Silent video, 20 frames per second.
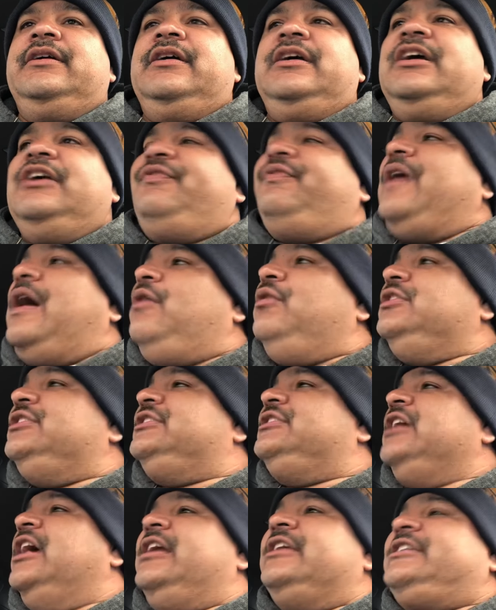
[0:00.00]
If I
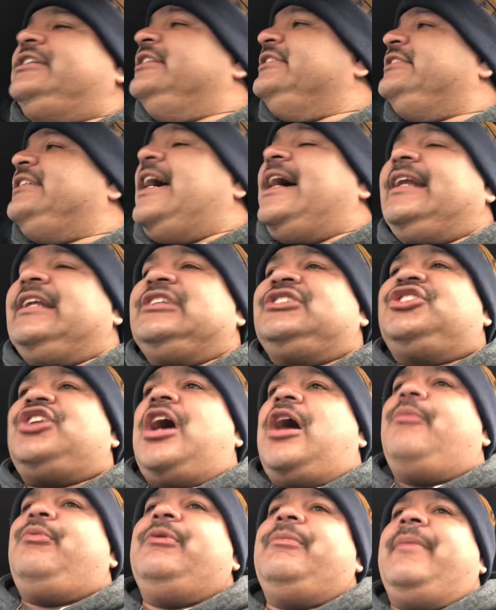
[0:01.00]
was just had a
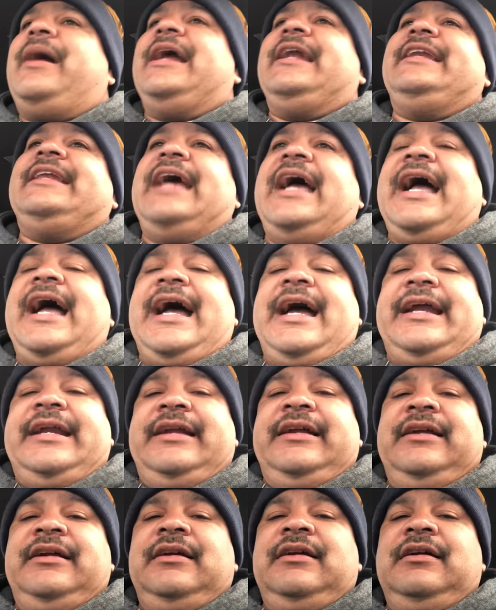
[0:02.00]
job with my dad,
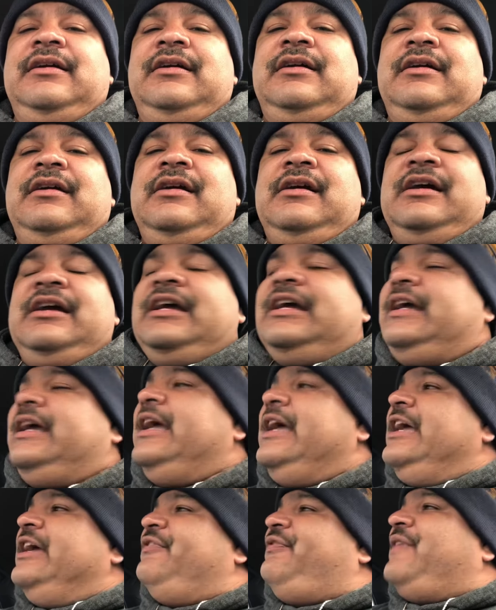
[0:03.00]

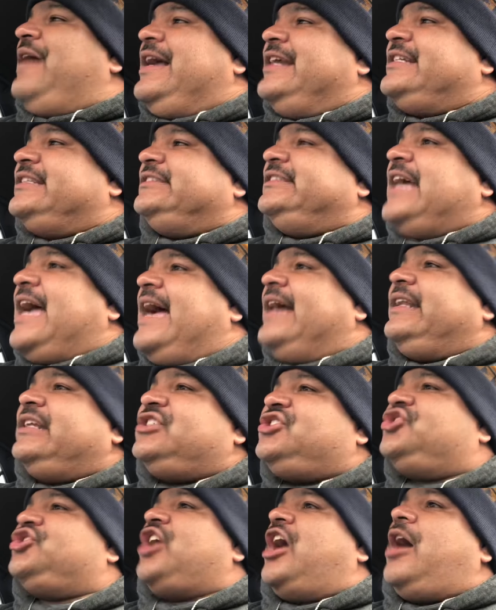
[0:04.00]
if I just had a
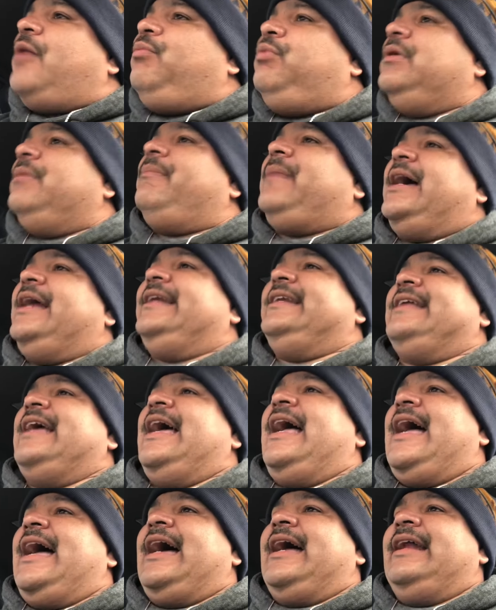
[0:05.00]
job with my
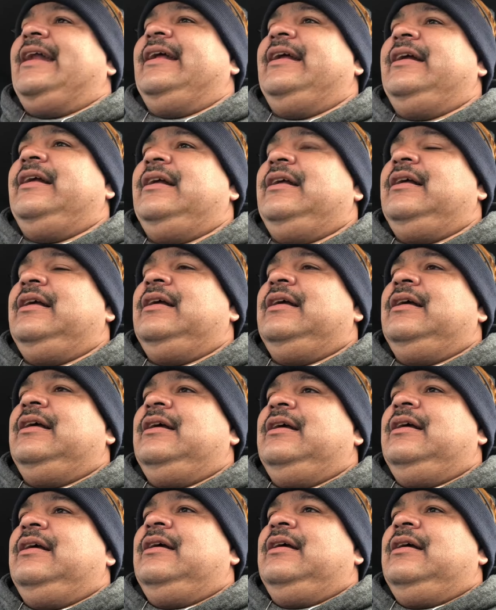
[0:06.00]
dad,
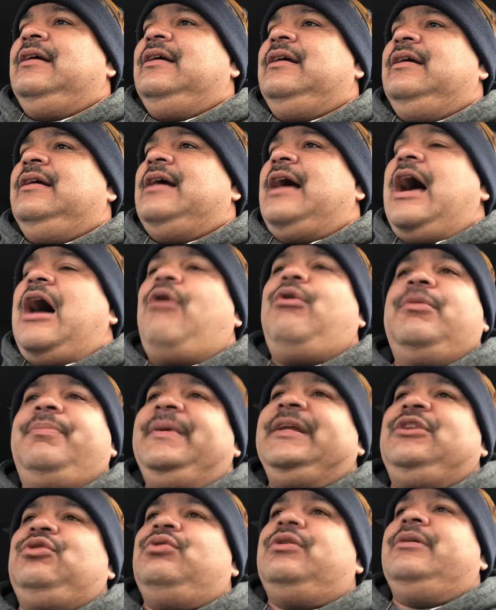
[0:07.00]
I would
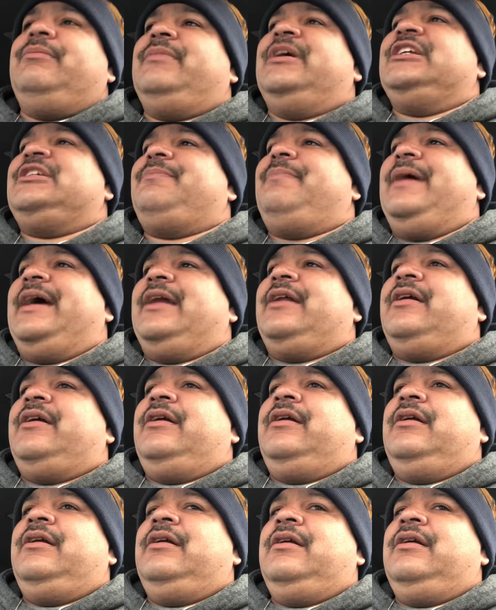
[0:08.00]
be doing much better.